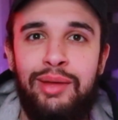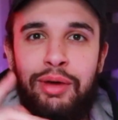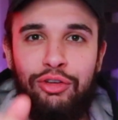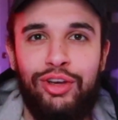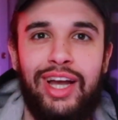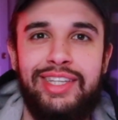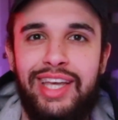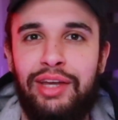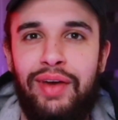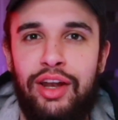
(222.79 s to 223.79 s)
Make sure you guys
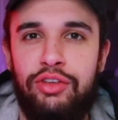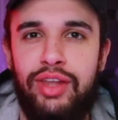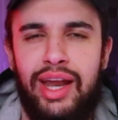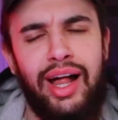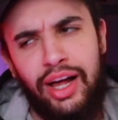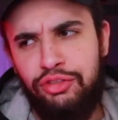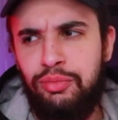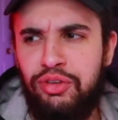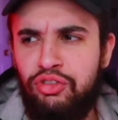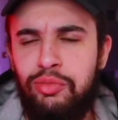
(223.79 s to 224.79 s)
take advantage of that. I'll
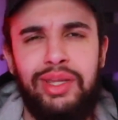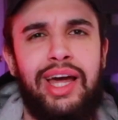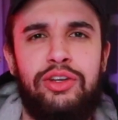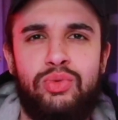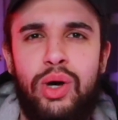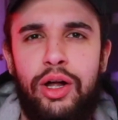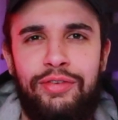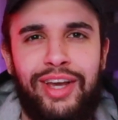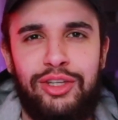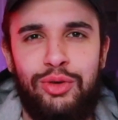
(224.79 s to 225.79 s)
actually be streaming that as well
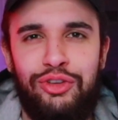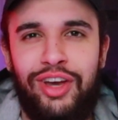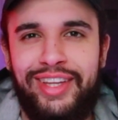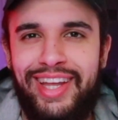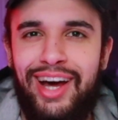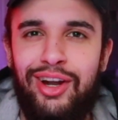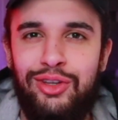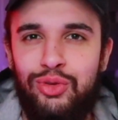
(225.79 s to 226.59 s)
if you guys want to check that out on